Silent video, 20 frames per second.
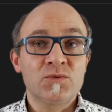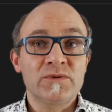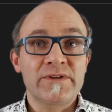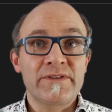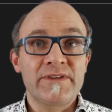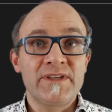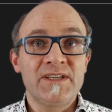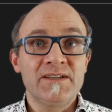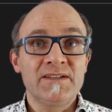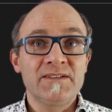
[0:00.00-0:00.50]

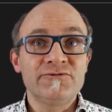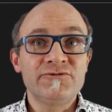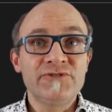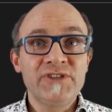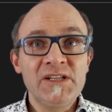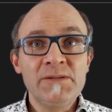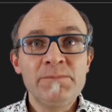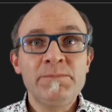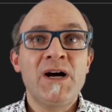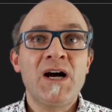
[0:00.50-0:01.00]
The
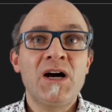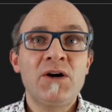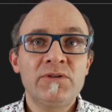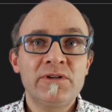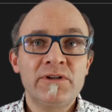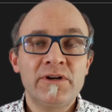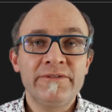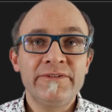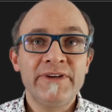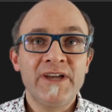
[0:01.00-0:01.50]
real
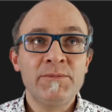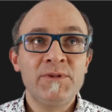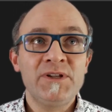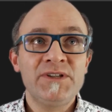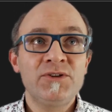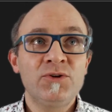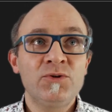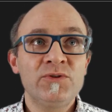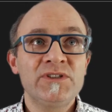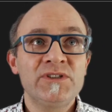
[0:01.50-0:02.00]
power of
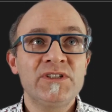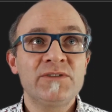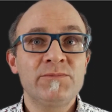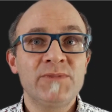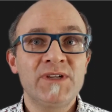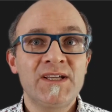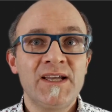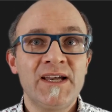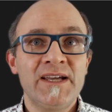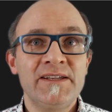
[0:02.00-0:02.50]
Hamiltonian
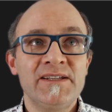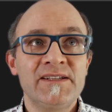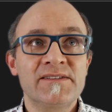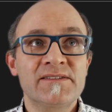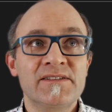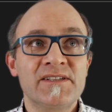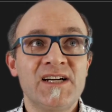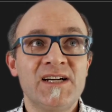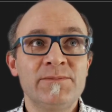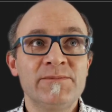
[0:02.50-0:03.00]
mechanics
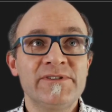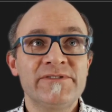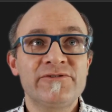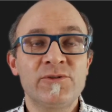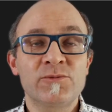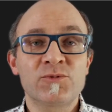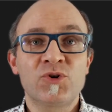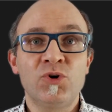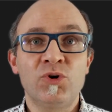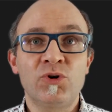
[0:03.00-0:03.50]
comes
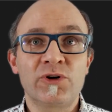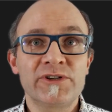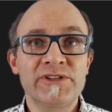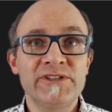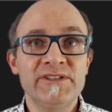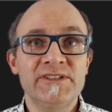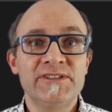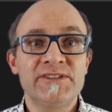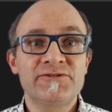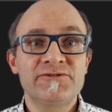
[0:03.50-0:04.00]
from
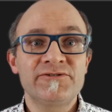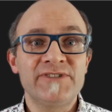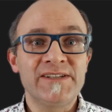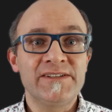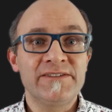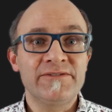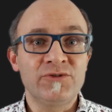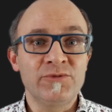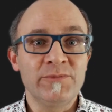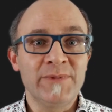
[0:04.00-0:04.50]
coordinate
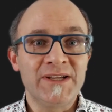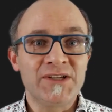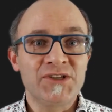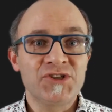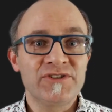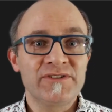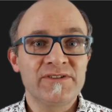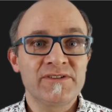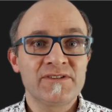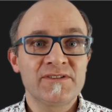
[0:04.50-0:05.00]
transformation.